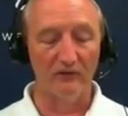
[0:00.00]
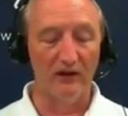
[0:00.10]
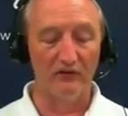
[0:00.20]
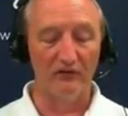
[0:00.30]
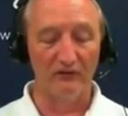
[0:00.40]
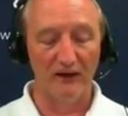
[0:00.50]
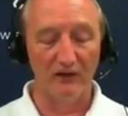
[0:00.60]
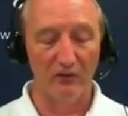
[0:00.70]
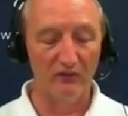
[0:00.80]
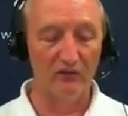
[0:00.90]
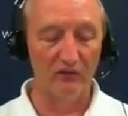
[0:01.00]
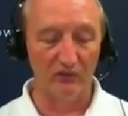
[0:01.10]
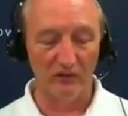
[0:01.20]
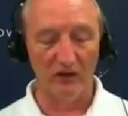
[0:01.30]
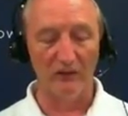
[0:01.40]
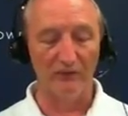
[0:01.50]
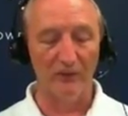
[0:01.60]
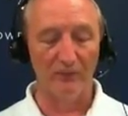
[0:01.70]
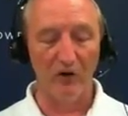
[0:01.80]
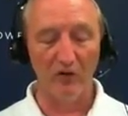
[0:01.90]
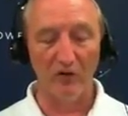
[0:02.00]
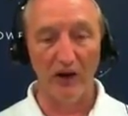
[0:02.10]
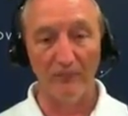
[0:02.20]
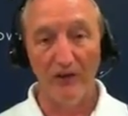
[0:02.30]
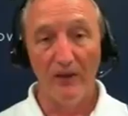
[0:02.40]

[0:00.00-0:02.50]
as later into the program,